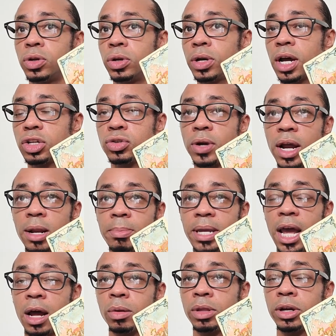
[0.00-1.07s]
You're not trying to be
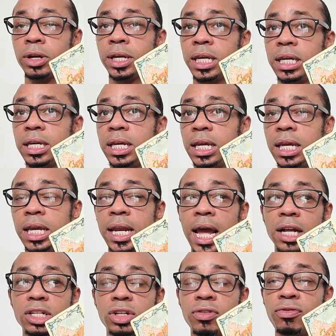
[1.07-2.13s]
out there kiki and
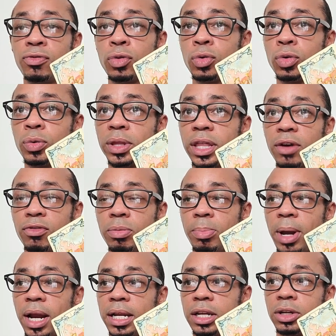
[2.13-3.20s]
acting a fool with everybody.